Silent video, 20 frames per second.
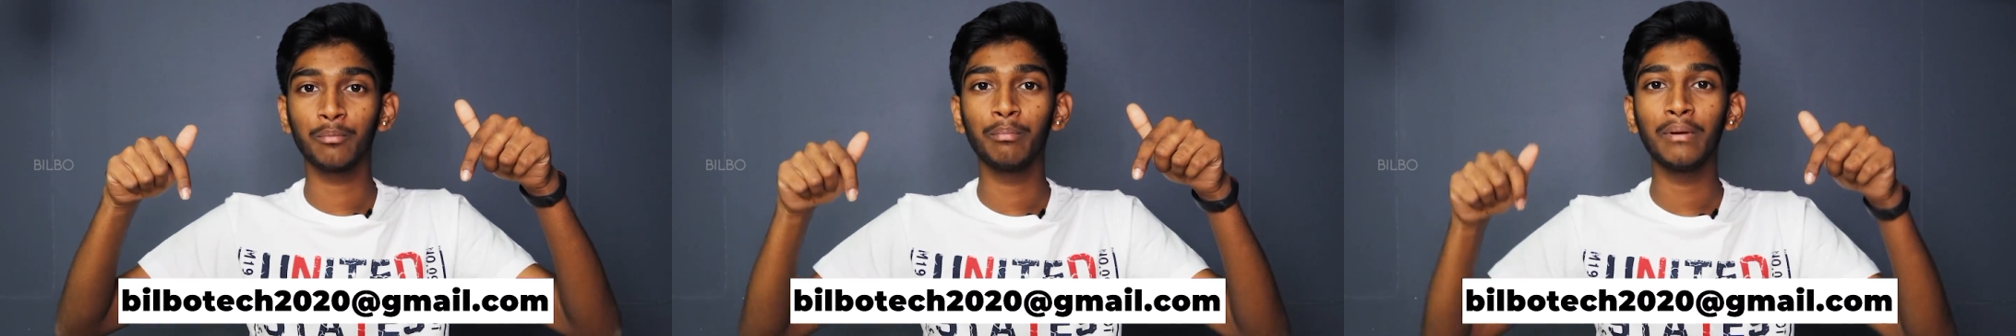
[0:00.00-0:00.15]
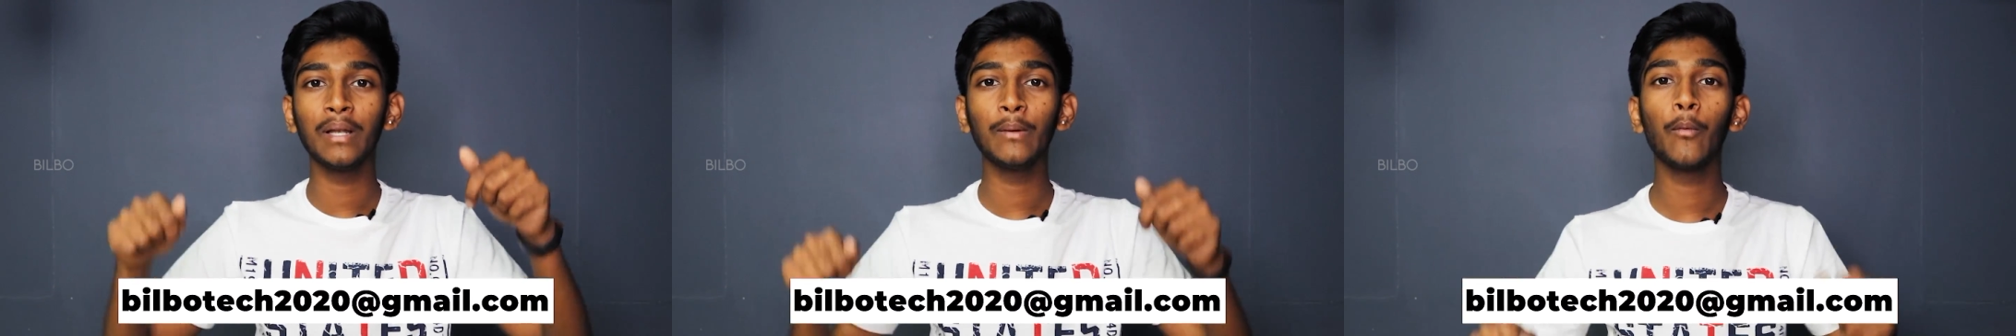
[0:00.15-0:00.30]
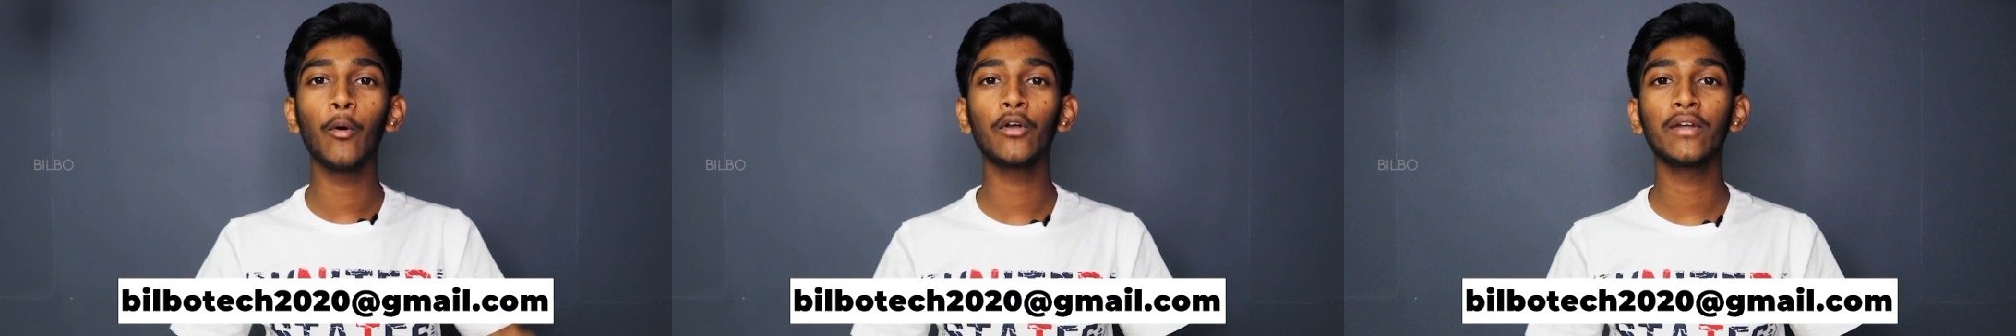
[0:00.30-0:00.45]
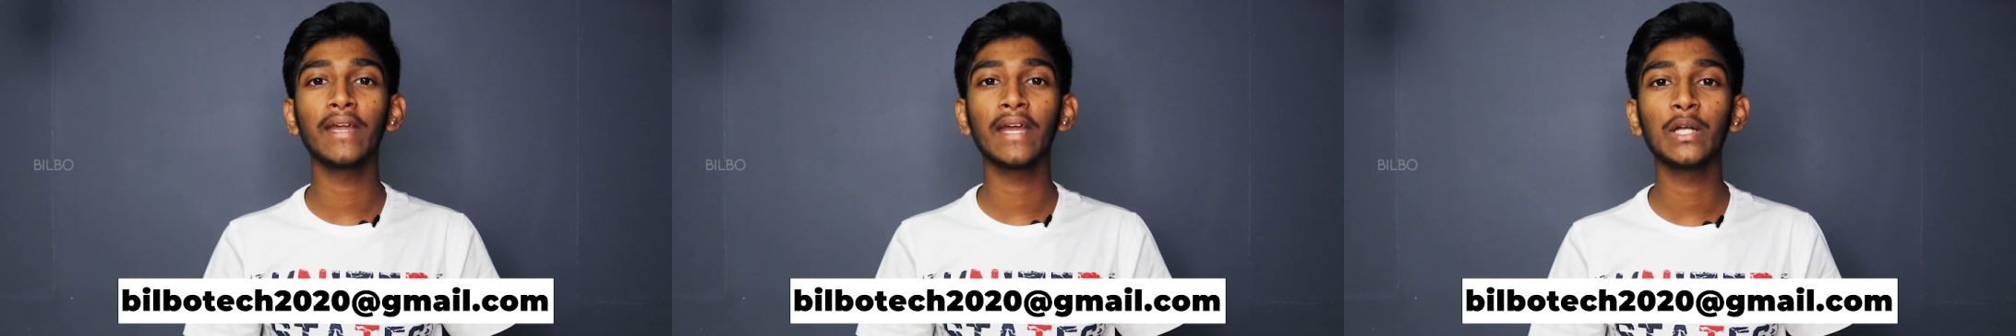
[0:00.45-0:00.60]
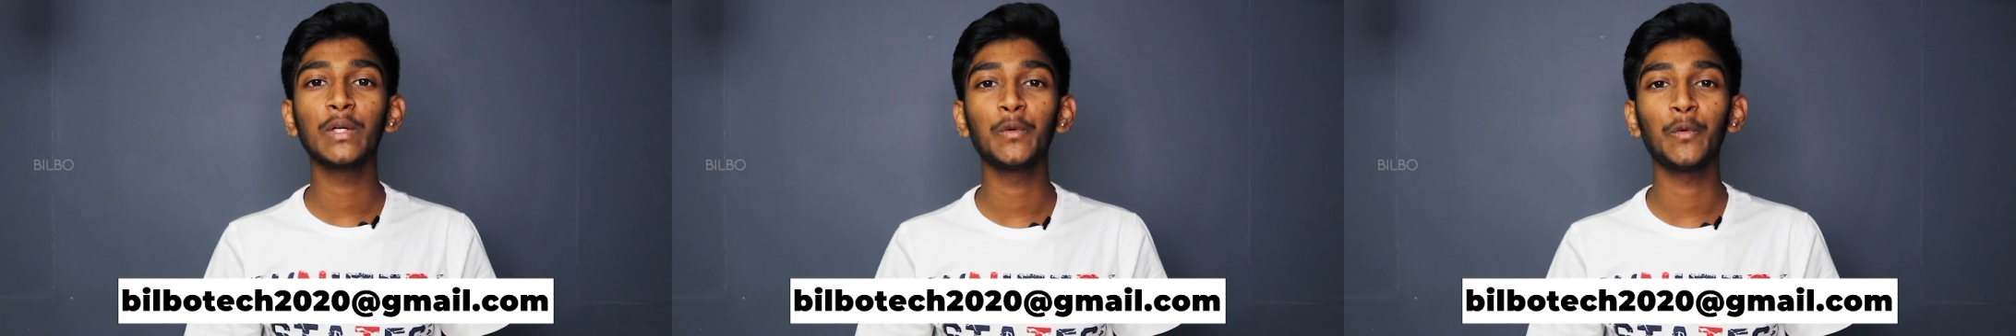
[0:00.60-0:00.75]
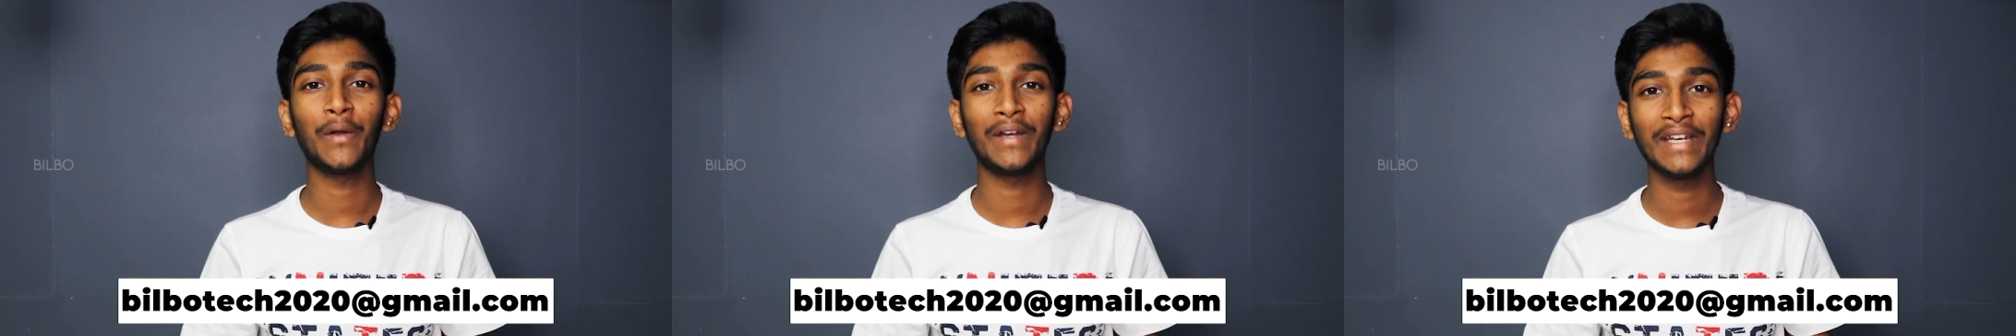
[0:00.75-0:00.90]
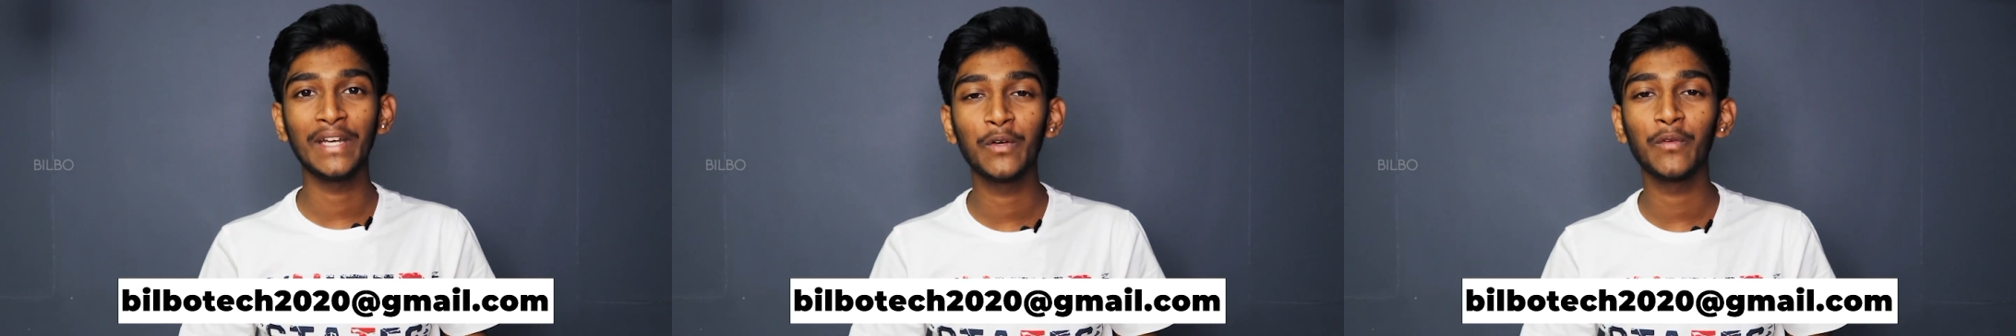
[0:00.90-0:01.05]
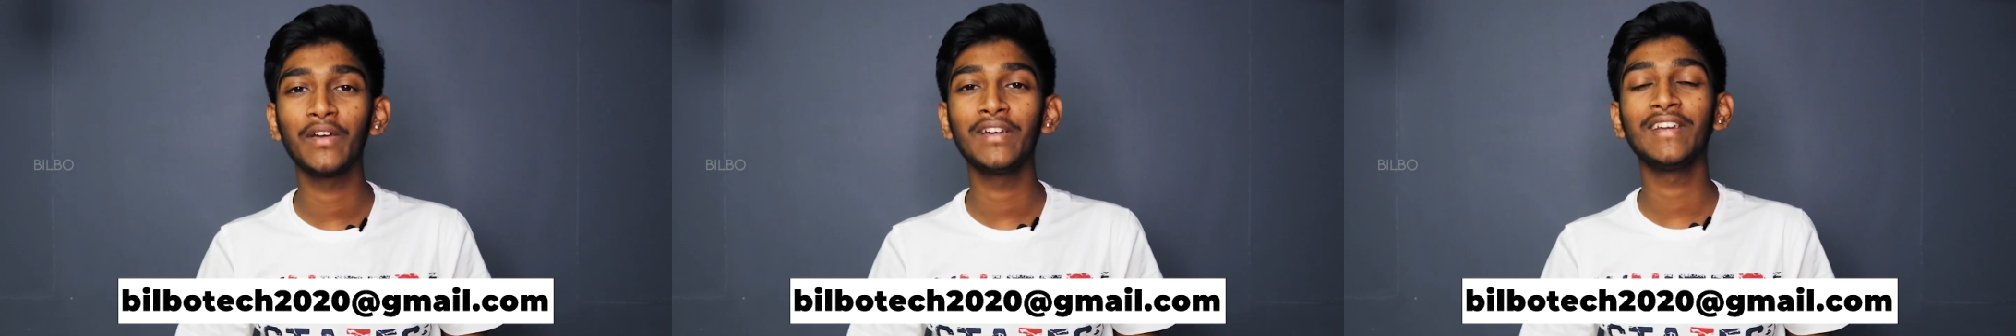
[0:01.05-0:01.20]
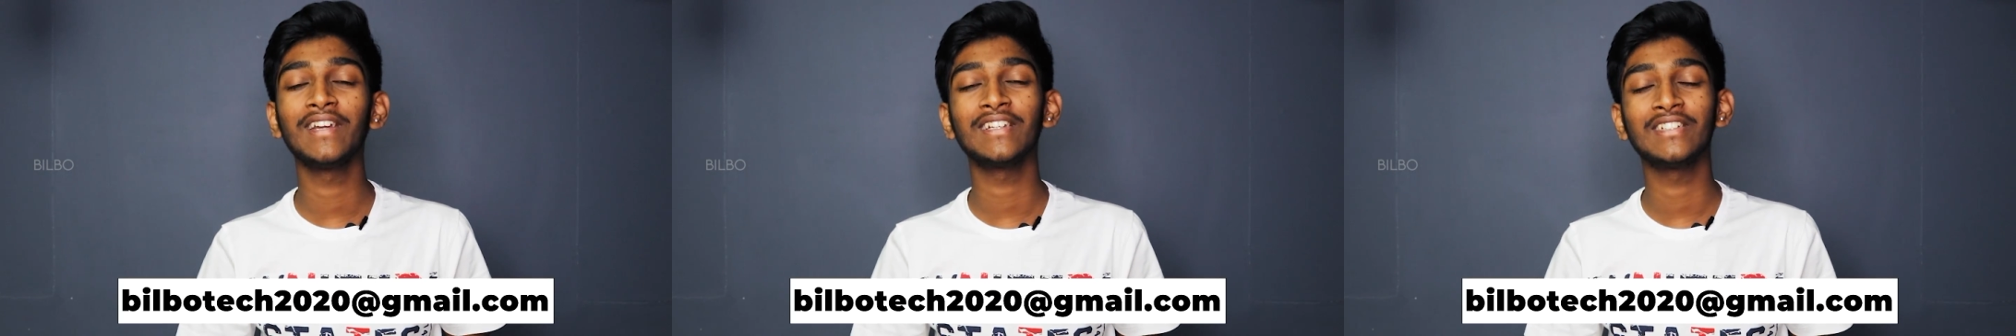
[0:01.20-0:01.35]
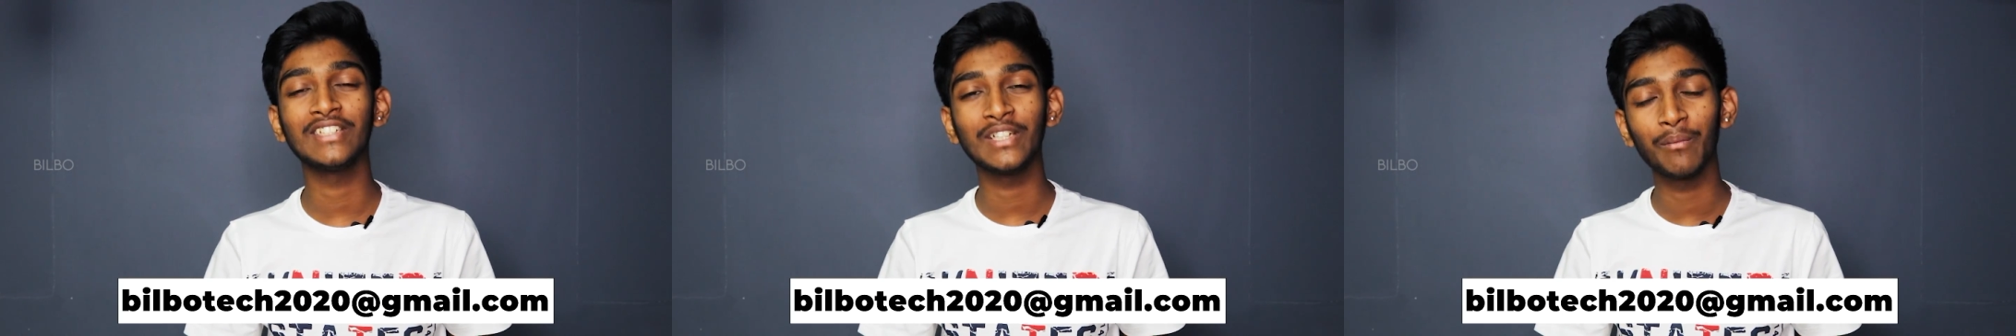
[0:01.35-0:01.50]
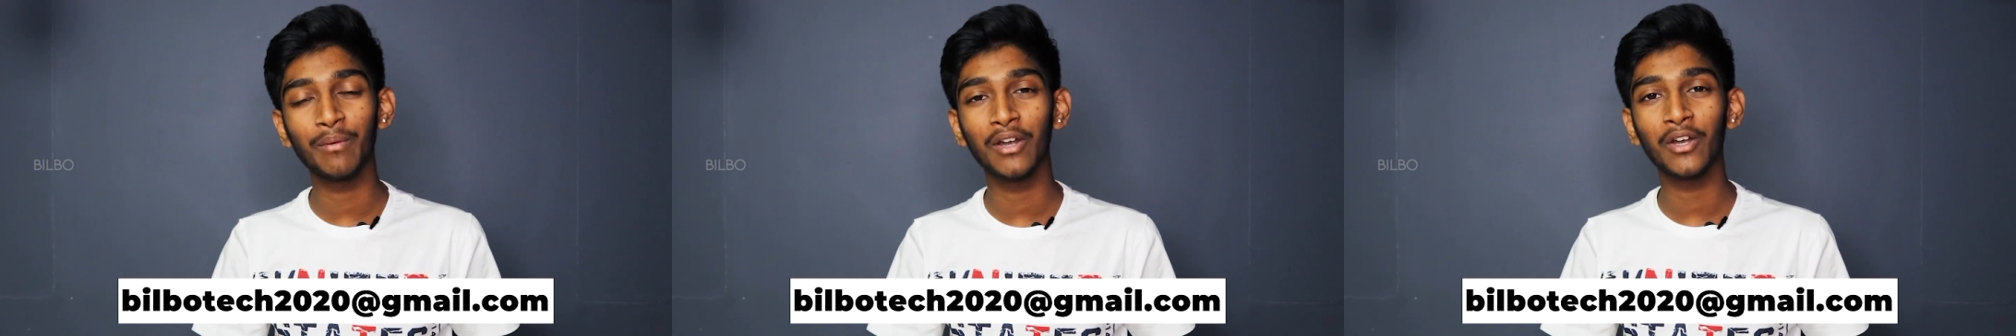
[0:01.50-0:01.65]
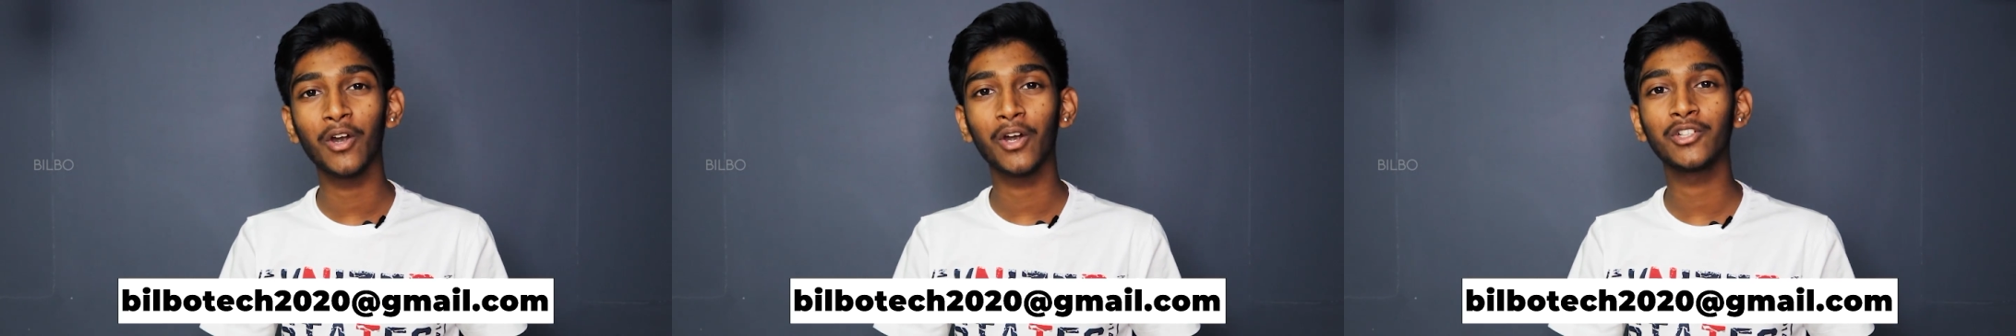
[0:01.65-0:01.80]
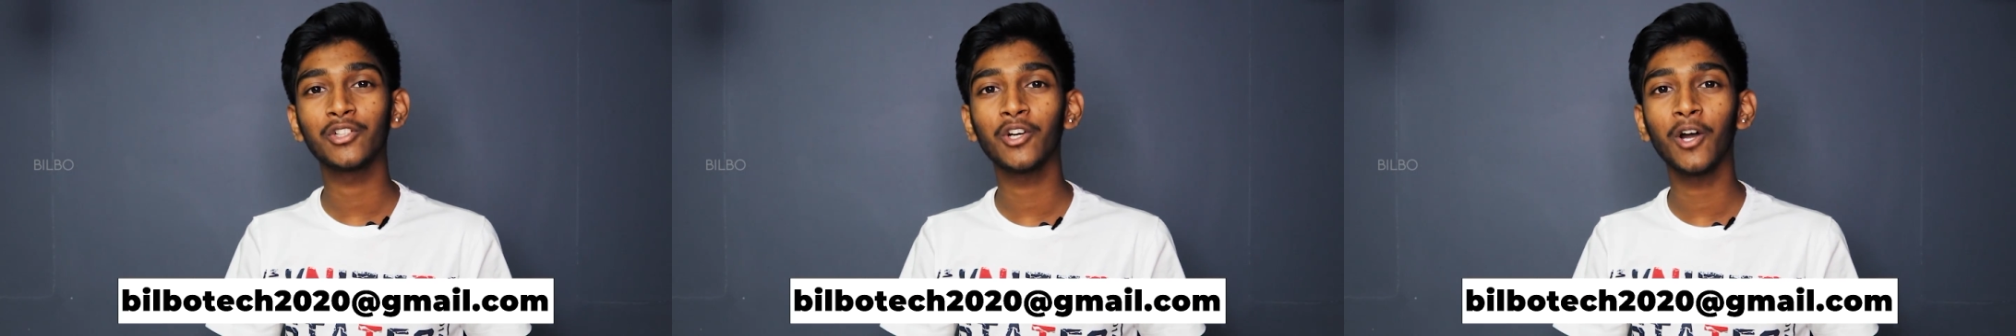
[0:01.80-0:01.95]

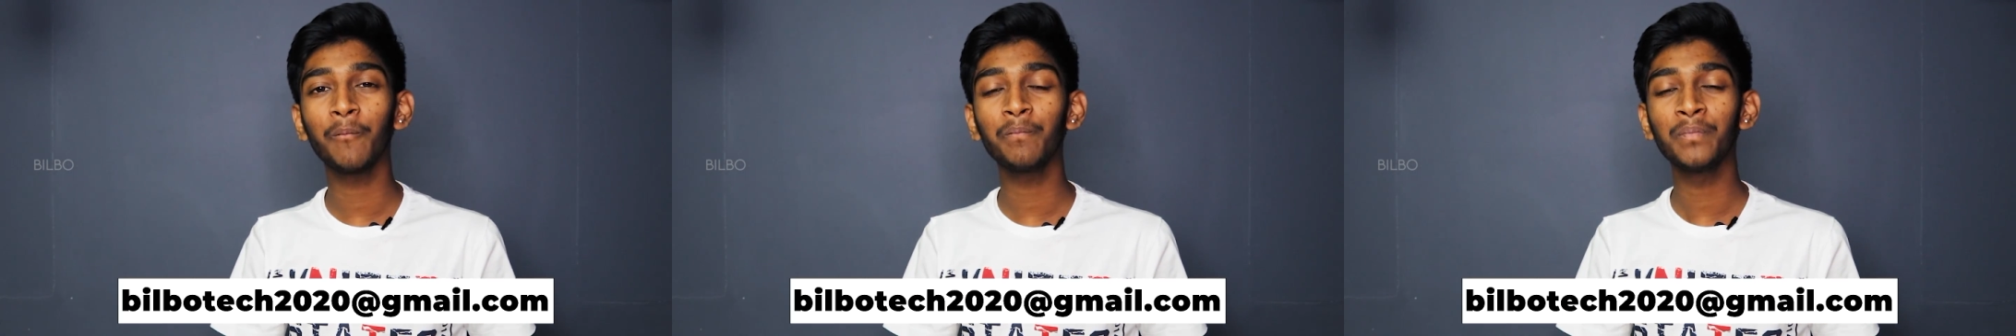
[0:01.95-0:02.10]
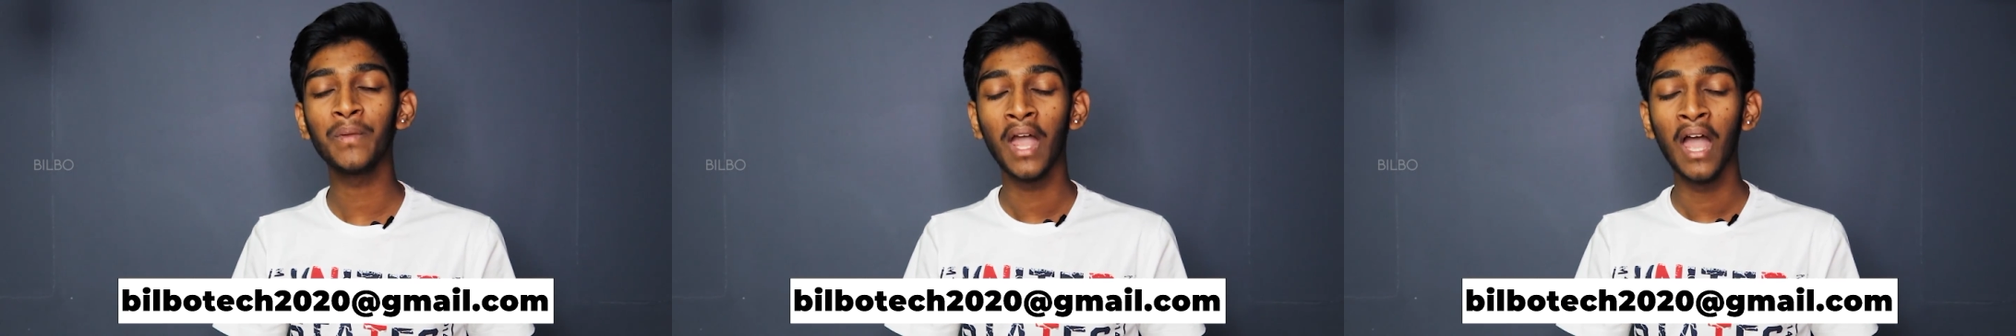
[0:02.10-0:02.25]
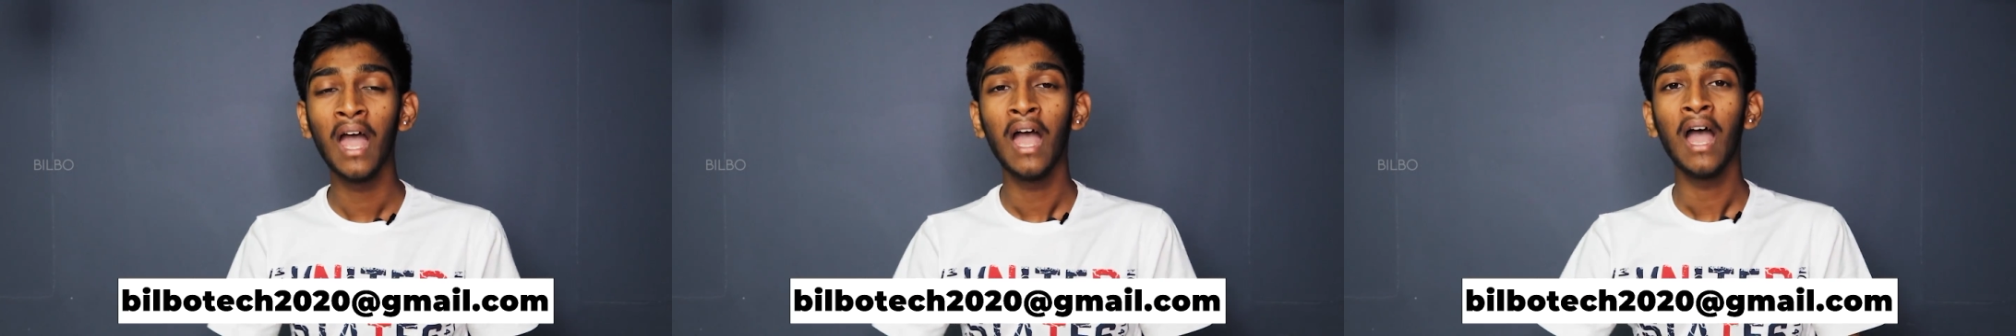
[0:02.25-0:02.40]
bilbotech2020@gmail.com.